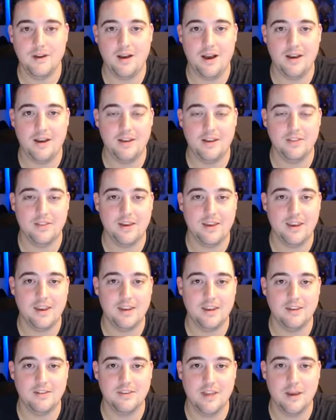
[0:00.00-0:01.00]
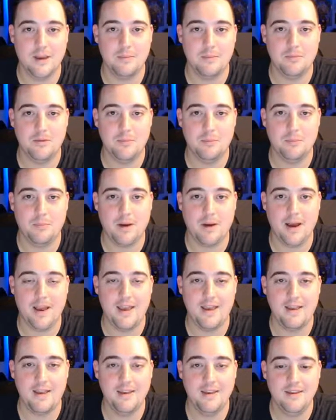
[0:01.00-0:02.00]
I didn't like getting sniped
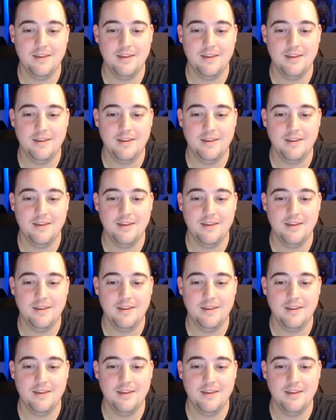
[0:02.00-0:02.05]
by